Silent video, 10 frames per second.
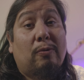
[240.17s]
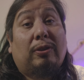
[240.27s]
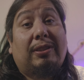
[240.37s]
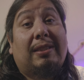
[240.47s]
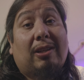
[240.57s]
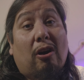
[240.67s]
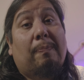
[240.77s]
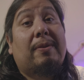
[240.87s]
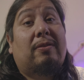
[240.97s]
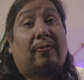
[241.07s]
was this
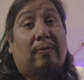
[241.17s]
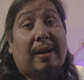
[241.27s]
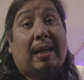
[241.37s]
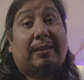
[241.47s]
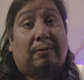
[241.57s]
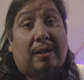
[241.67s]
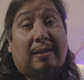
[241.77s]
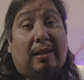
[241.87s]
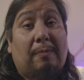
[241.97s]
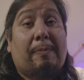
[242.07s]
carpenter from Nazareth
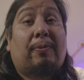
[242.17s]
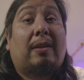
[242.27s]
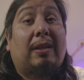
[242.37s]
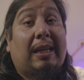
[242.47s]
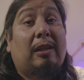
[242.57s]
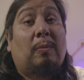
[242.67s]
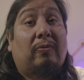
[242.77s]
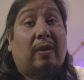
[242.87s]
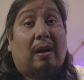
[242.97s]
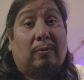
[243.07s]
telling people that the kingdom
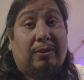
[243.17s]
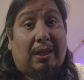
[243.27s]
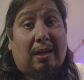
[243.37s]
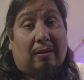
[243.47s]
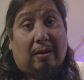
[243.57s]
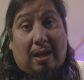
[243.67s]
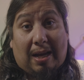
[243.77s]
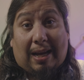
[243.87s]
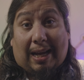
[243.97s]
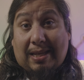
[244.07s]
of God was here,
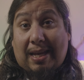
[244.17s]
and